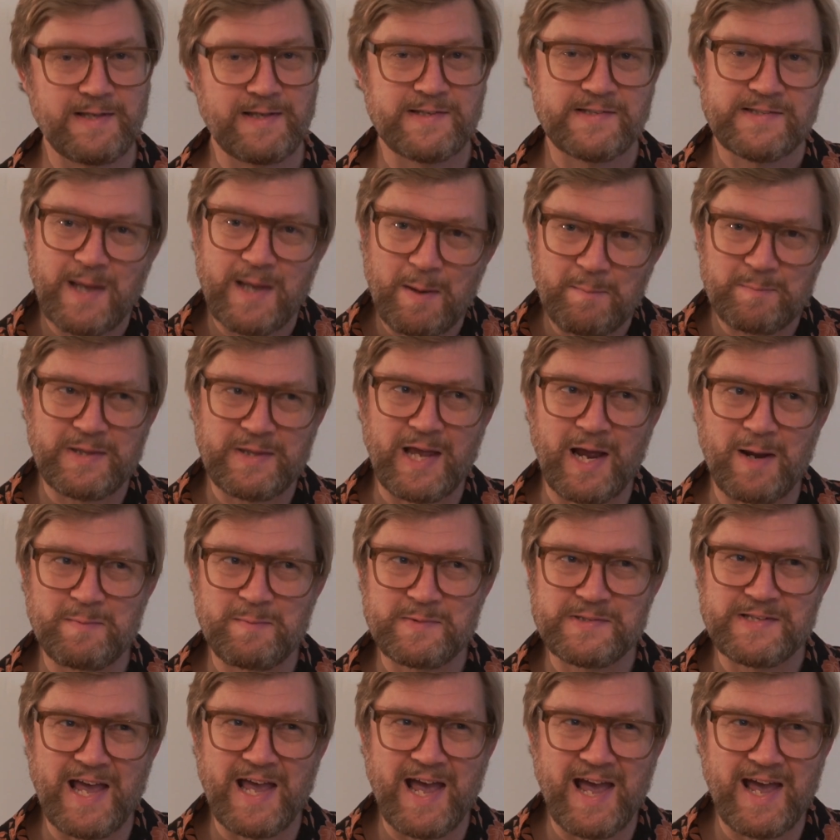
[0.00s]
and
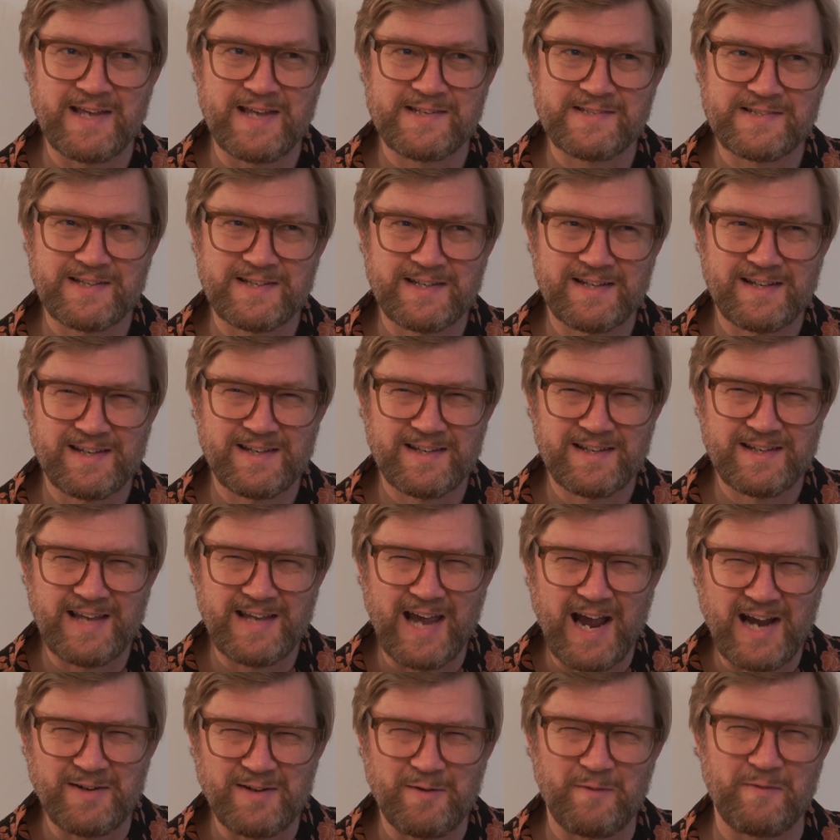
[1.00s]
sometimes ask
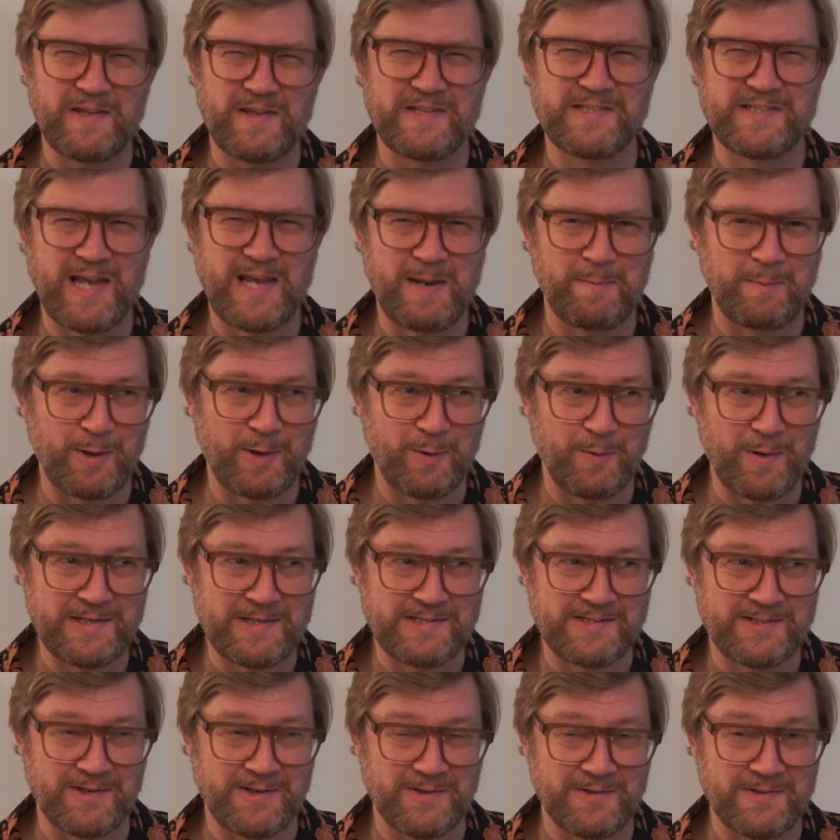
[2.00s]
kind of the same
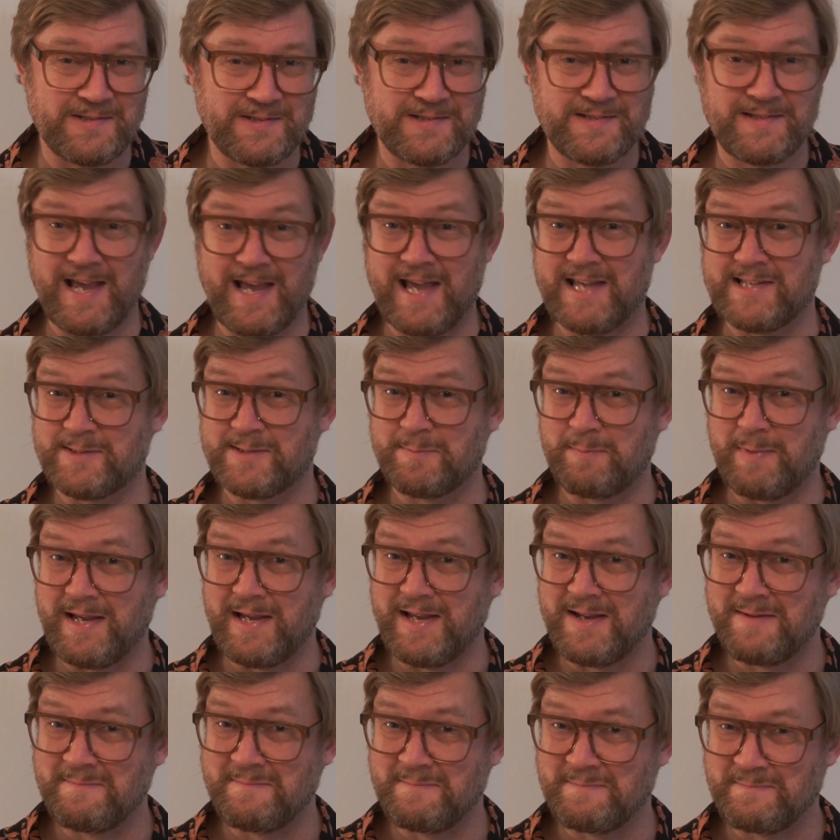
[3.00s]
questions as
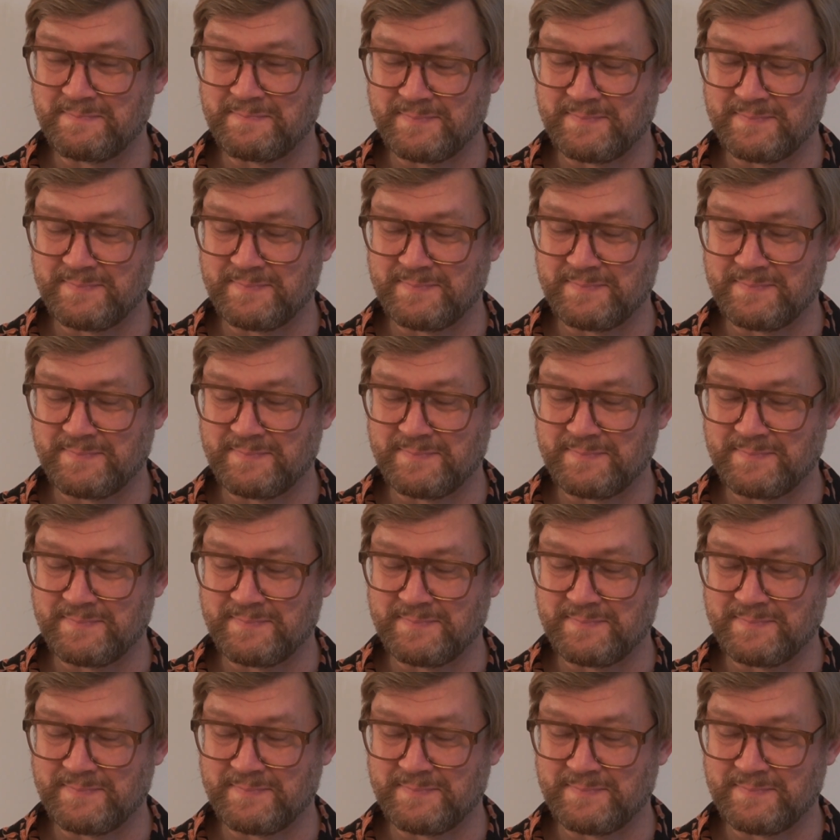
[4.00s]
me.